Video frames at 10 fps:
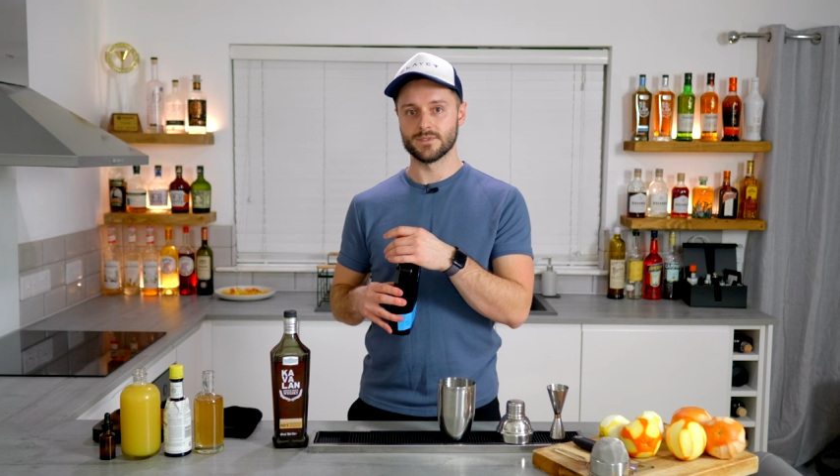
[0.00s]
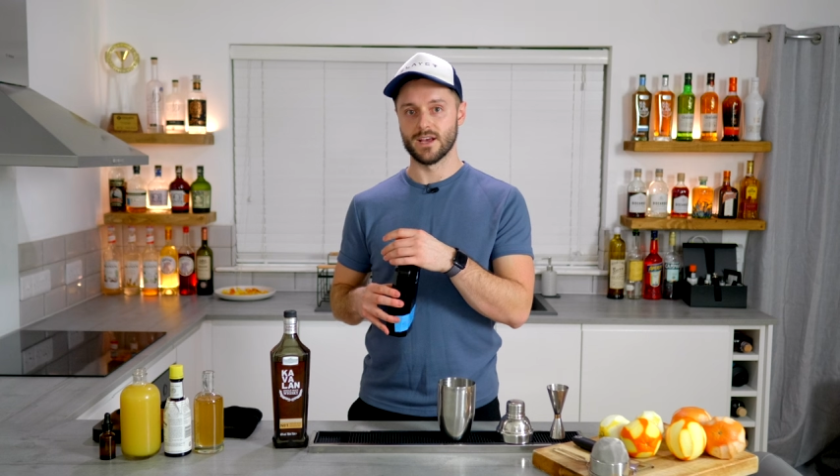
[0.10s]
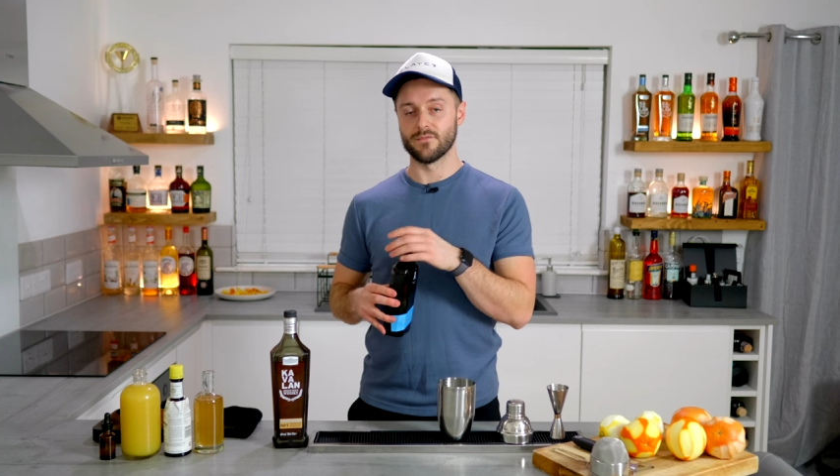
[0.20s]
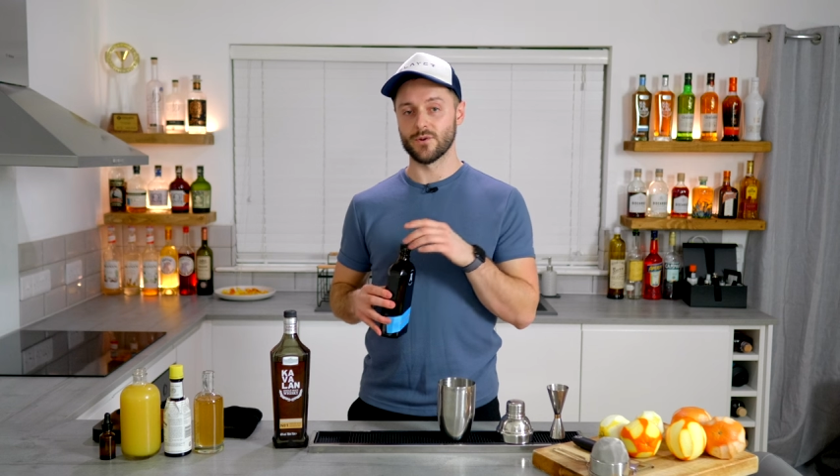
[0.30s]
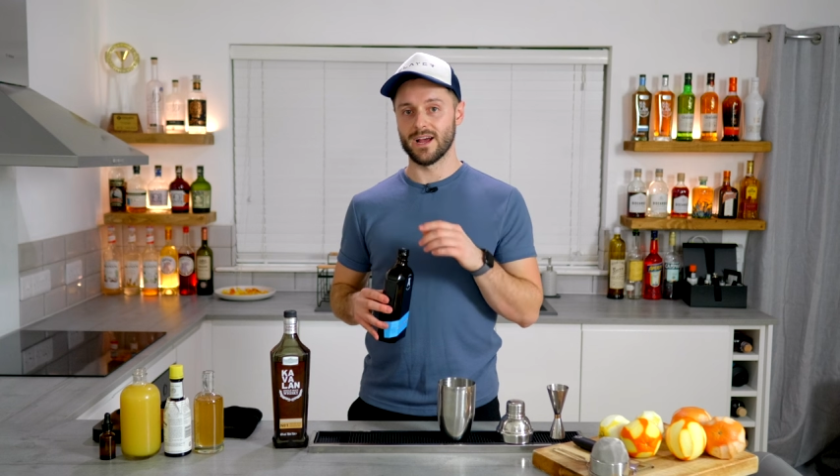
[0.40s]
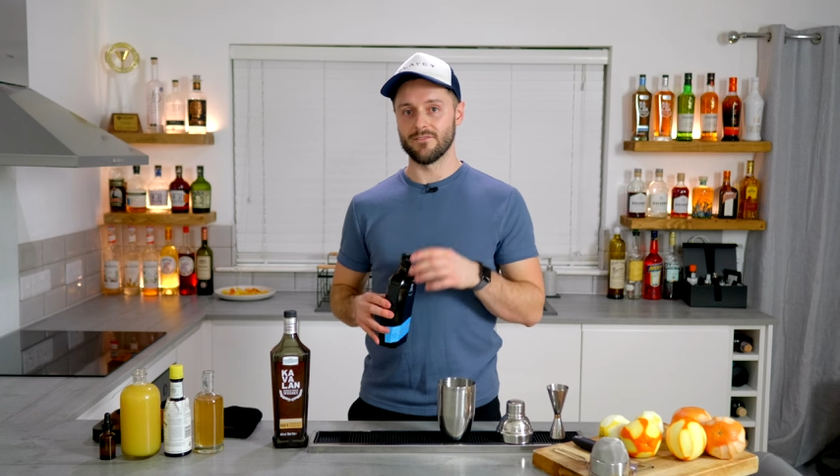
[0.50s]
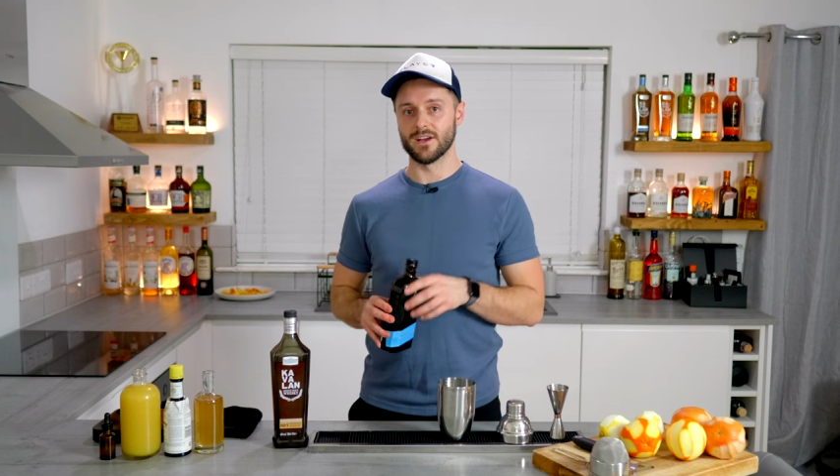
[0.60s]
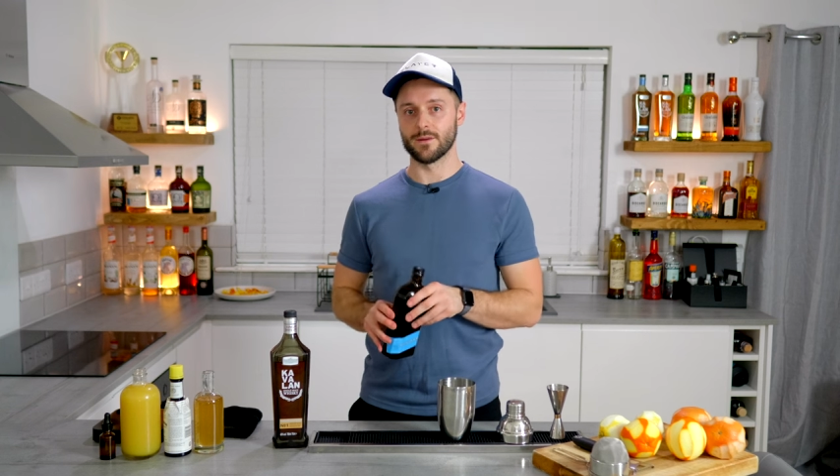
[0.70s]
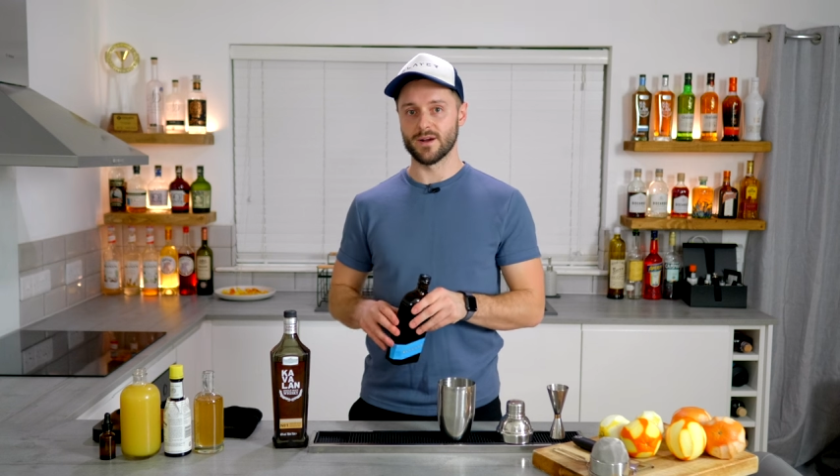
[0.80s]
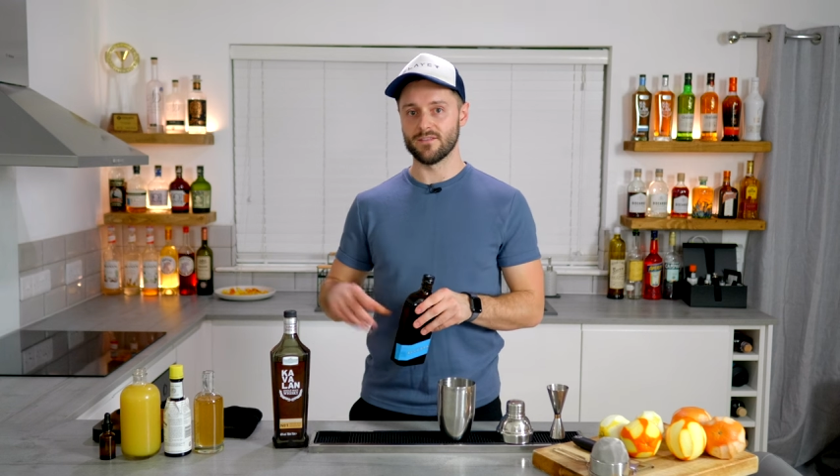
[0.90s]
So if you wanna have a
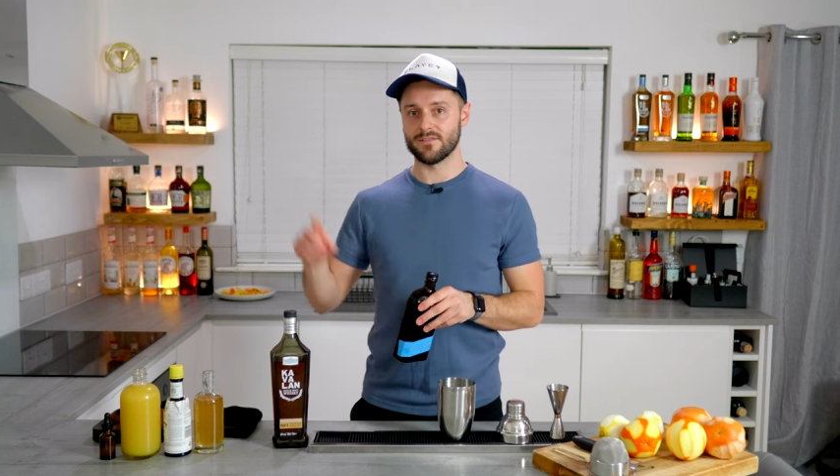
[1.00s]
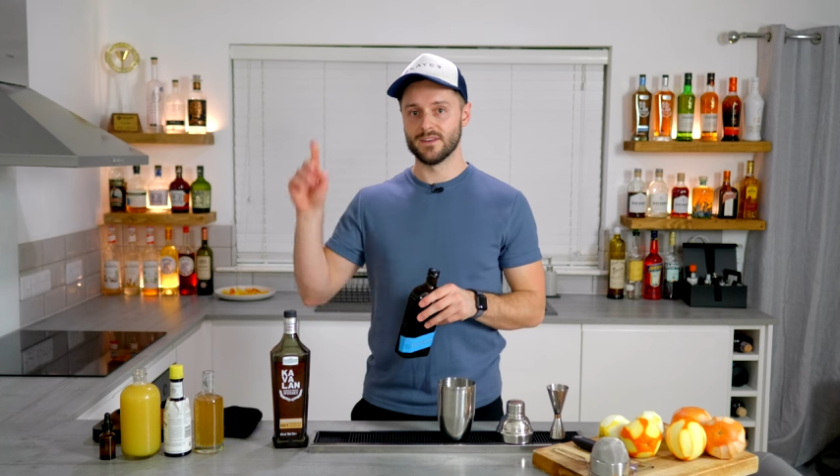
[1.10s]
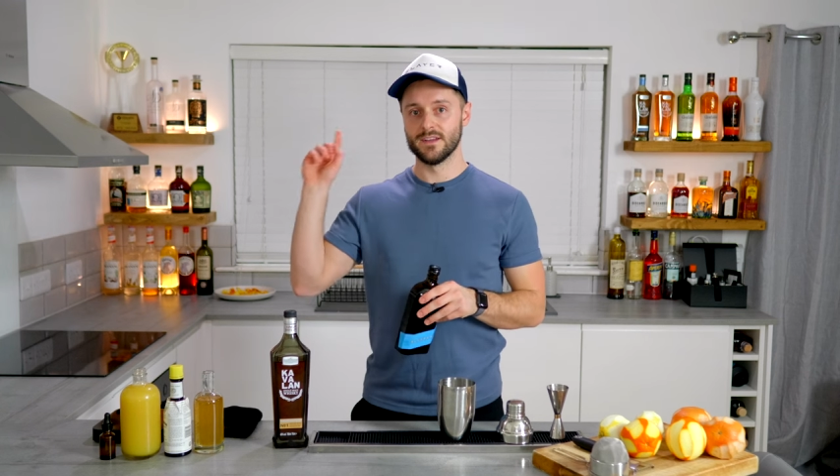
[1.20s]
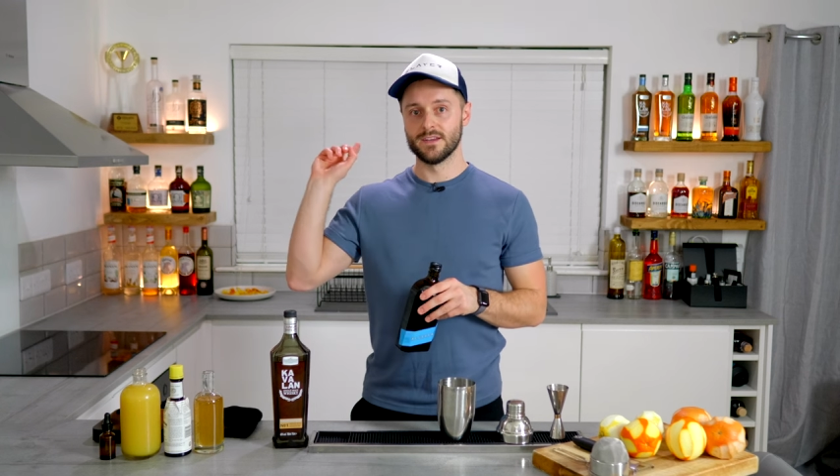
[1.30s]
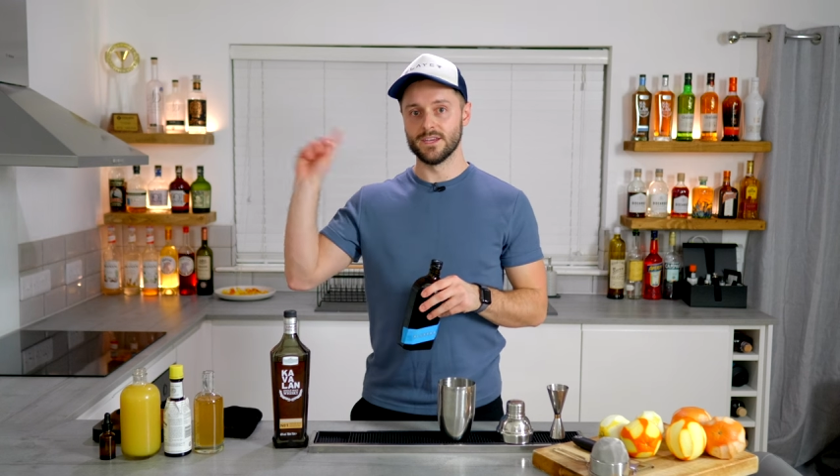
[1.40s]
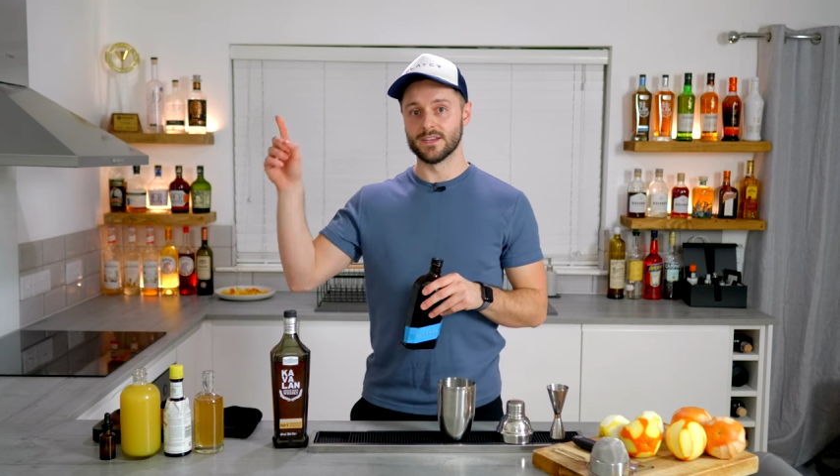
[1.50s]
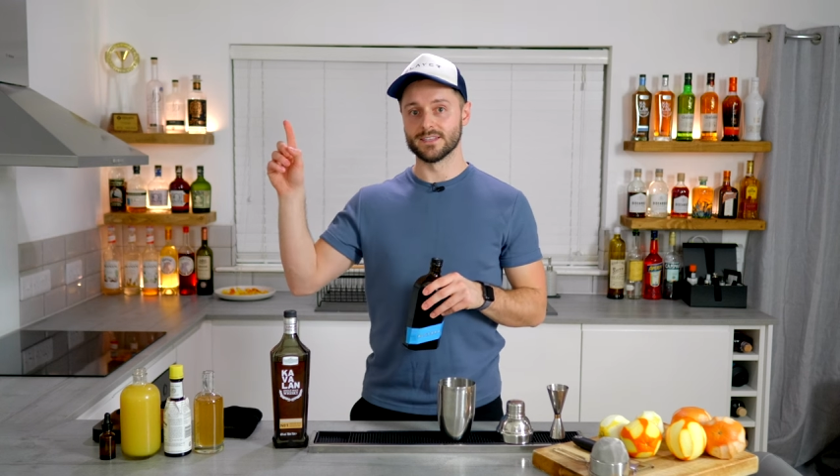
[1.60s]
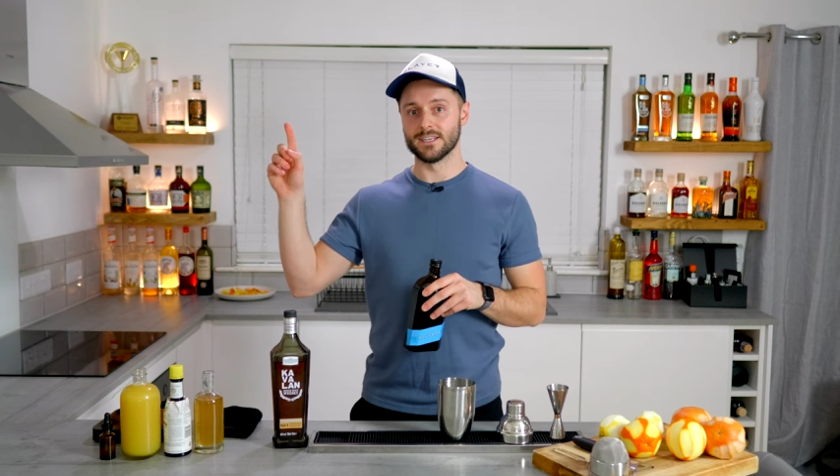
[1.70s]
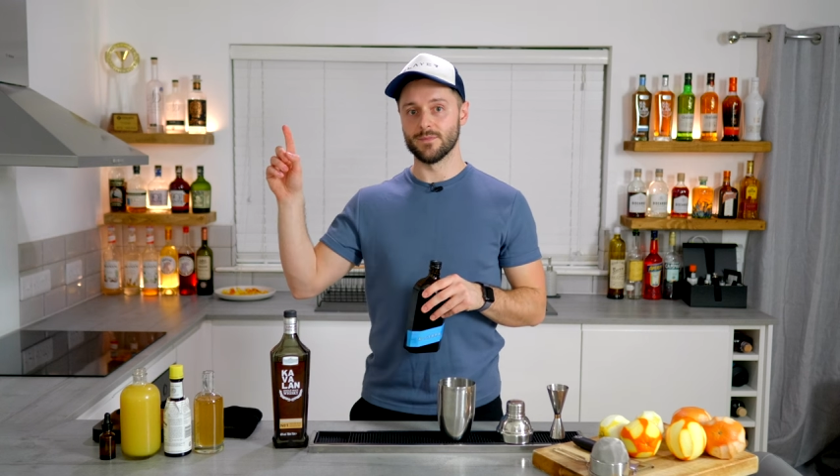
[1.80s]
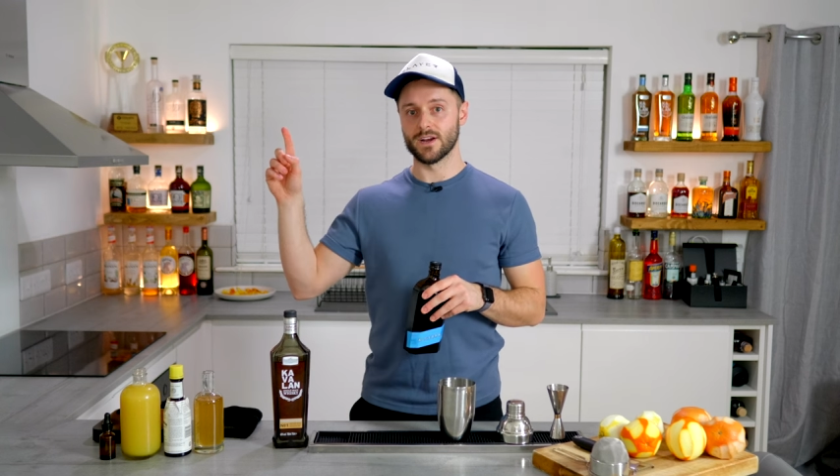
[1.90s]
look above, you can
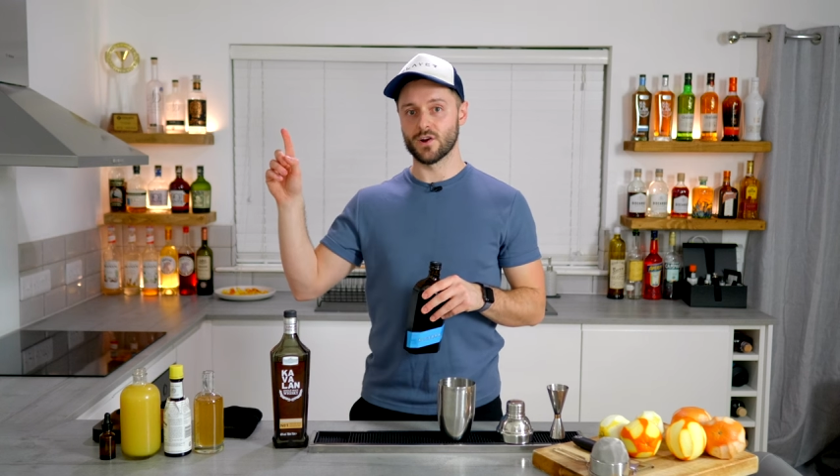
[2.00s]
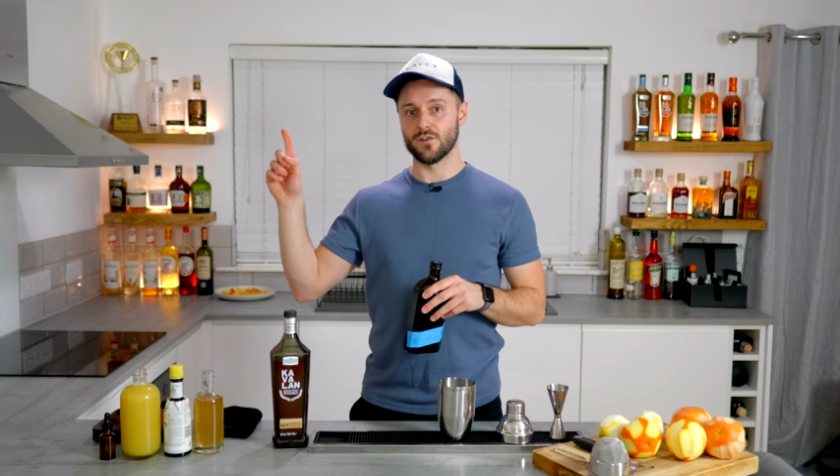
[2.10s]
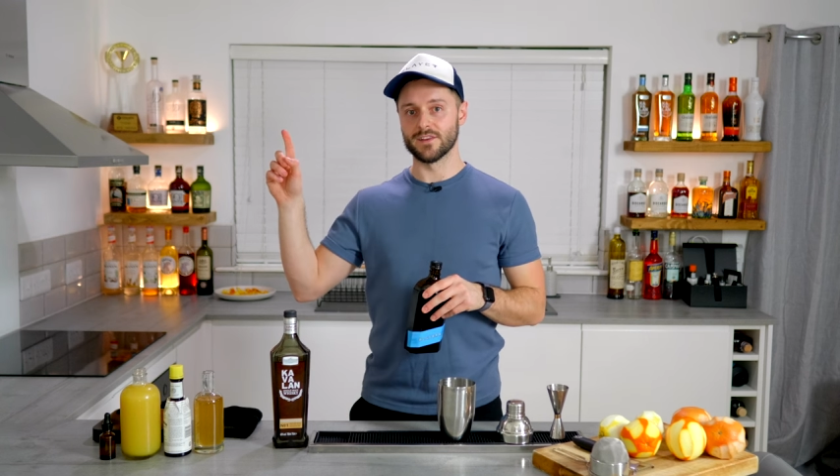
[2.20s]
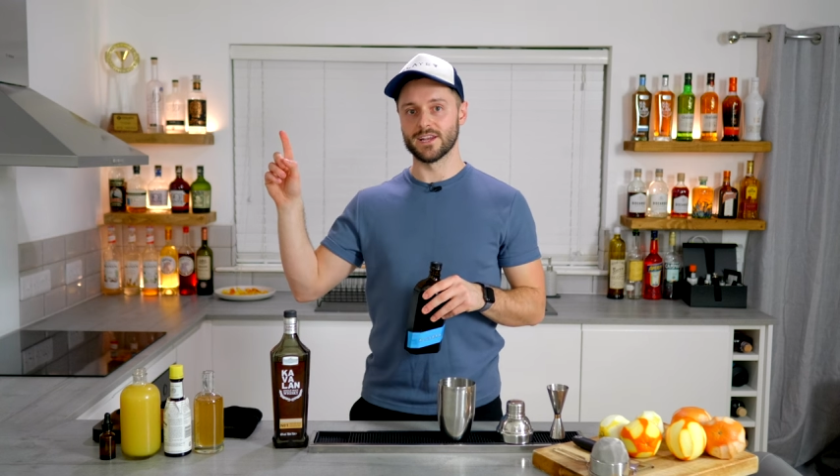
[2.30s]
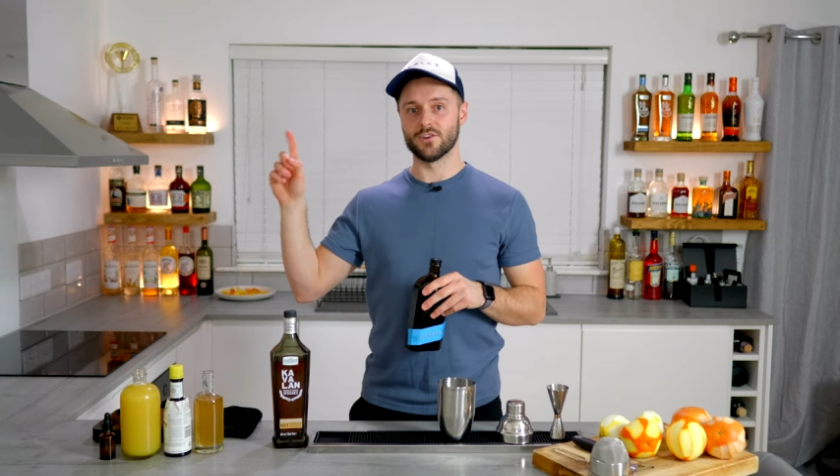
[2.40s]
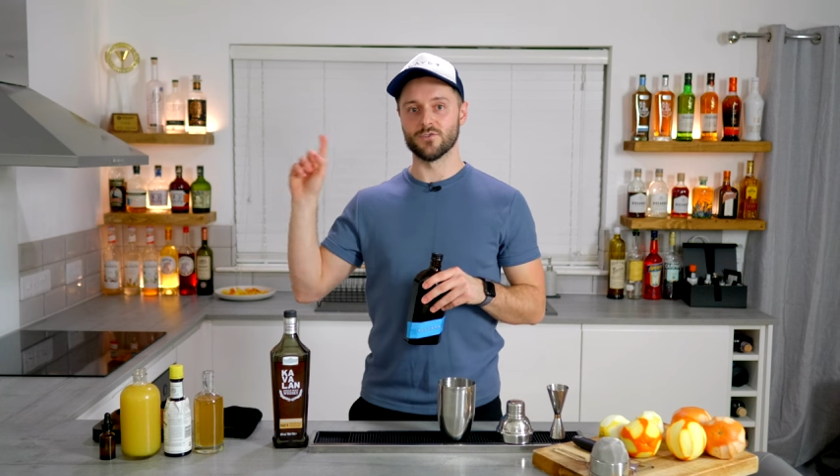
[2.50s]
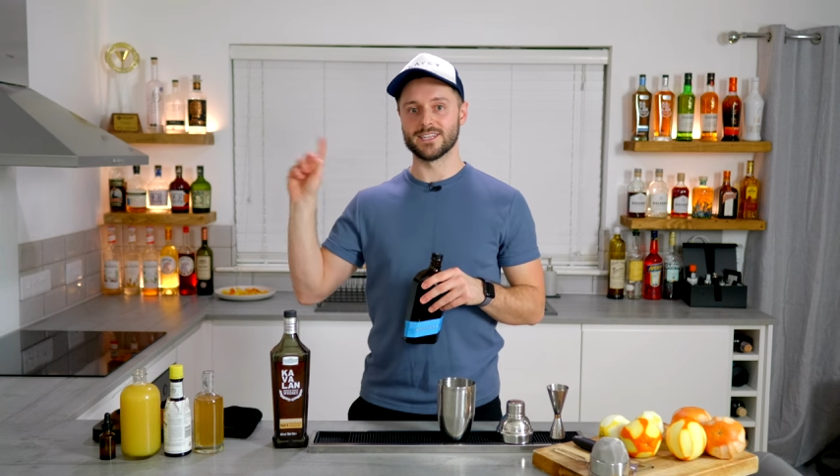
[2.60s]
see my coffee liqueur